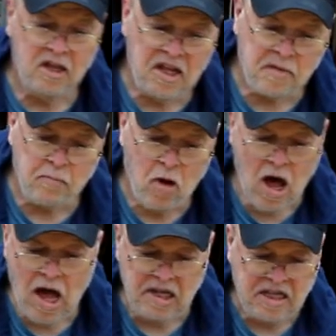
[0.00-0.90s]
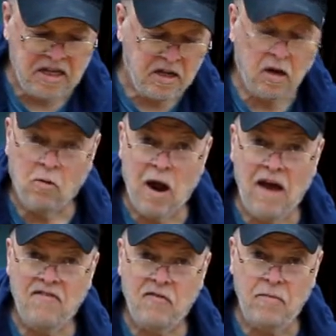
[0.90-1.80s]
this box
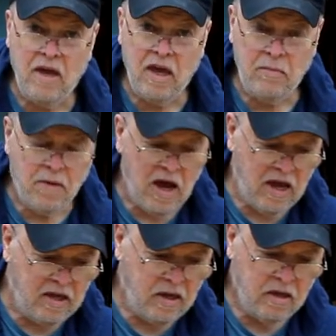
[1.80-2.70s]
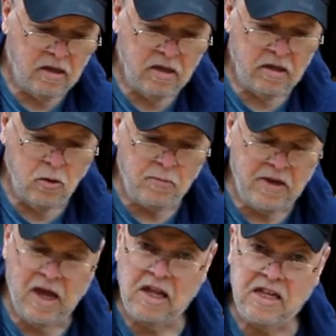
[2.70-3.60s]
arrived for me by U
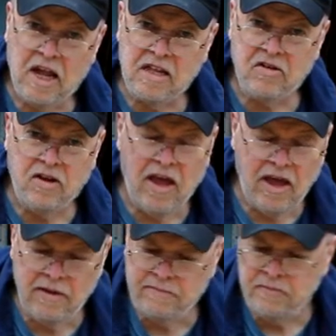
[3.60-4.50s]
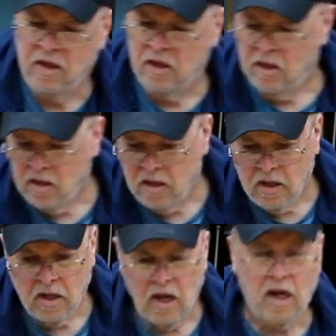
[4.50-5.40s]
P S yesterday,
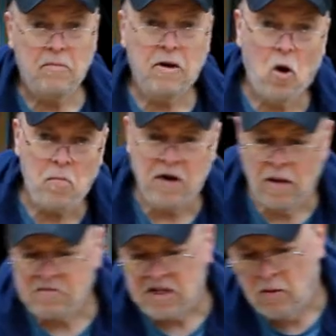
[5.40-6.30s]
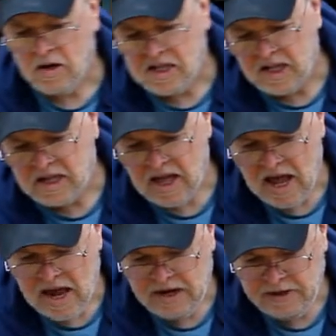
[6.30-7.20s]
and I'm going to open up, see what's
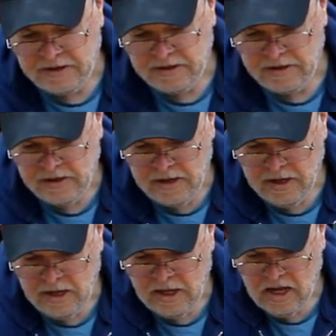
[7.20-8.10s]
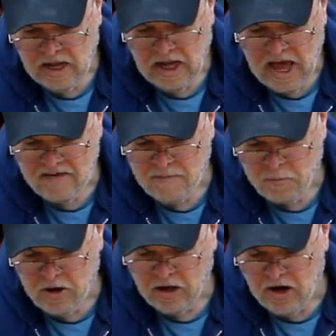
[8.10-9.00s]
inside. And I have a
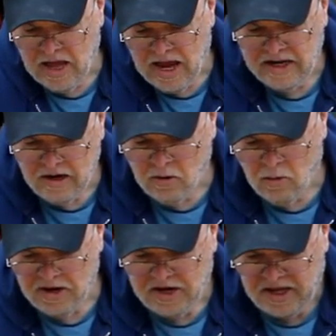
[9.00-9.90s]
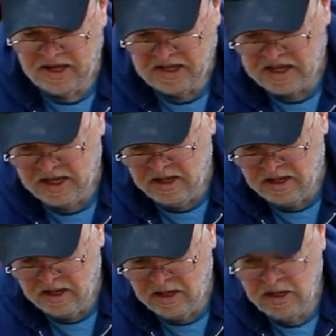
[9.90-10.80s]
pretty good idea what it is,
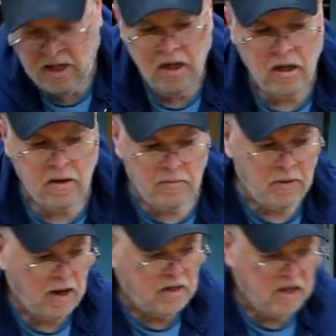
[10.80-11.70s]
but